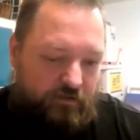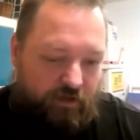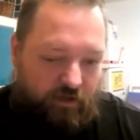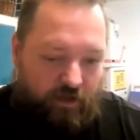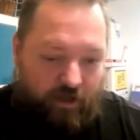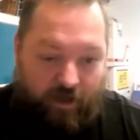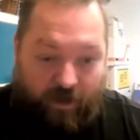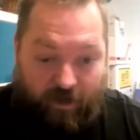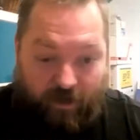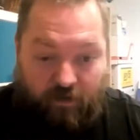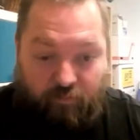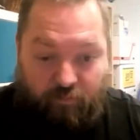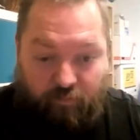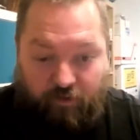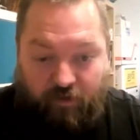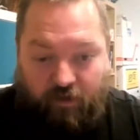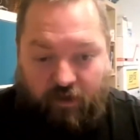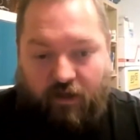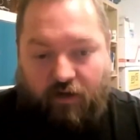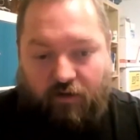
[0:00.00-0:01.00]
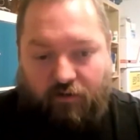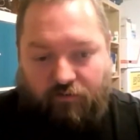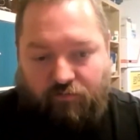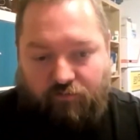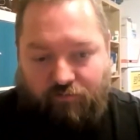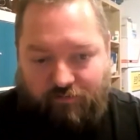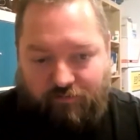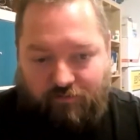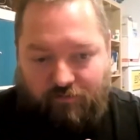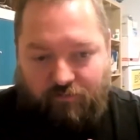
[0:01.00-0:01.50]
can be allowed
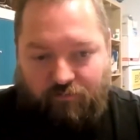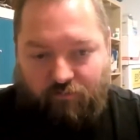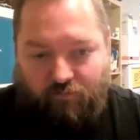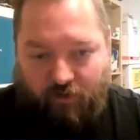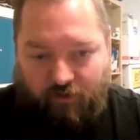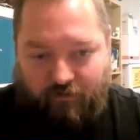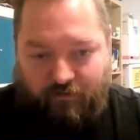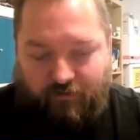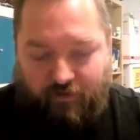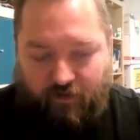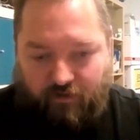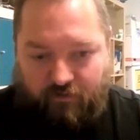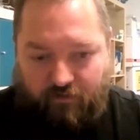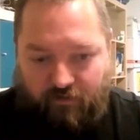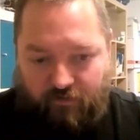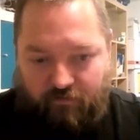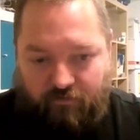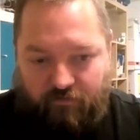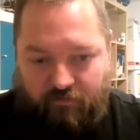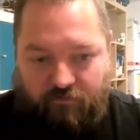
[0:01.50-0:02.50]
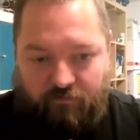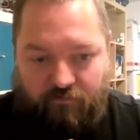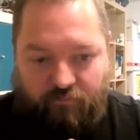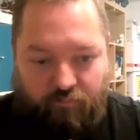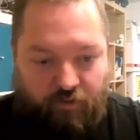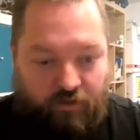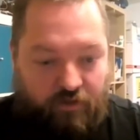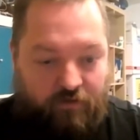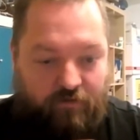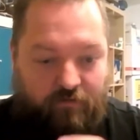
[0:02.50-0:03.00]
to watch that stuff
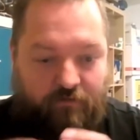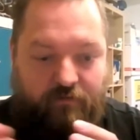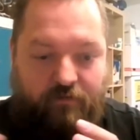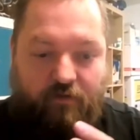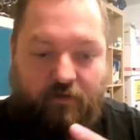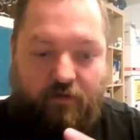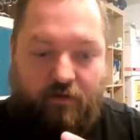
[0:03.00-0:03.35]
because